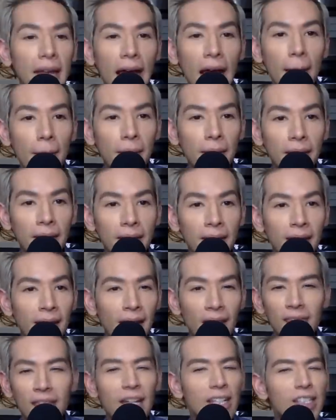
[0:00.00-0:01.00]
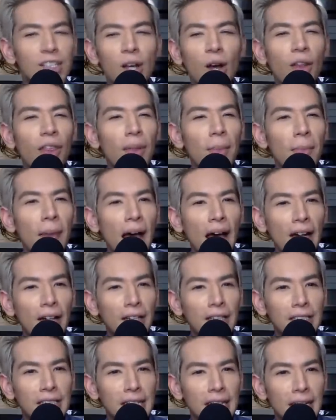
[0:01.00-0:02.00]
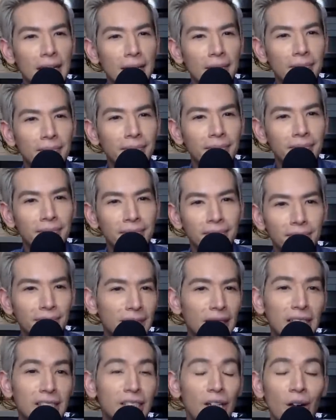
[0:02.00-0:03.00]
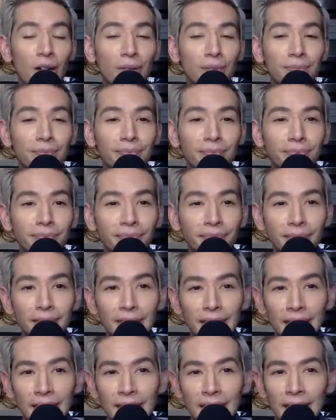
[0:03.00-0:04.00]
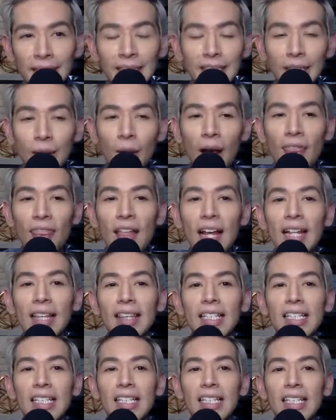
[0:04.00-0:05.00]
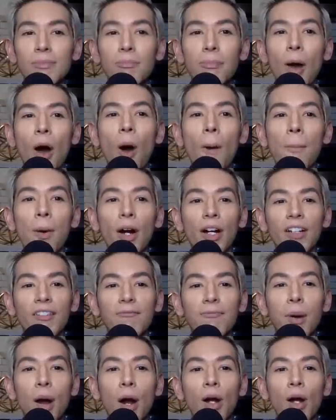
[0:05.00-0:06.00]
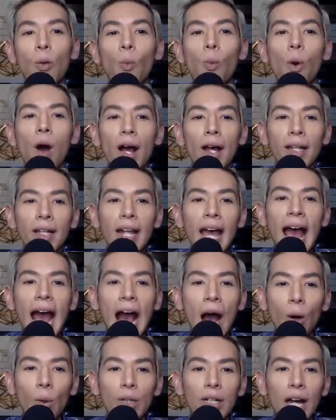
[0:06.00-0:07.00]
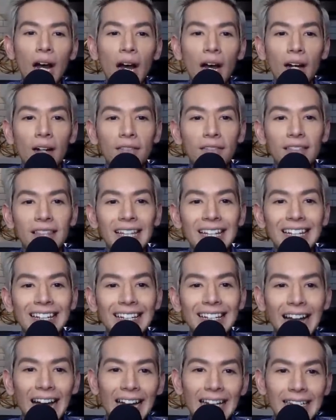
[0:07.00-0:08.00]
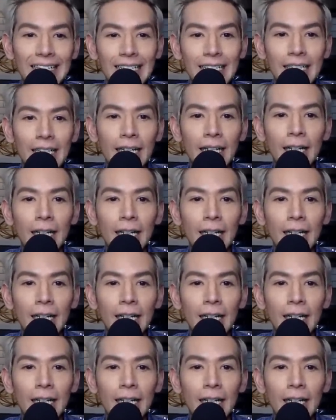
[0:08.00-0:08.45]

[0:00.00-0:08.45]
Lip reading: happy, that's all that mattered to him. That's all. So, and that this is all part of part one, out of the night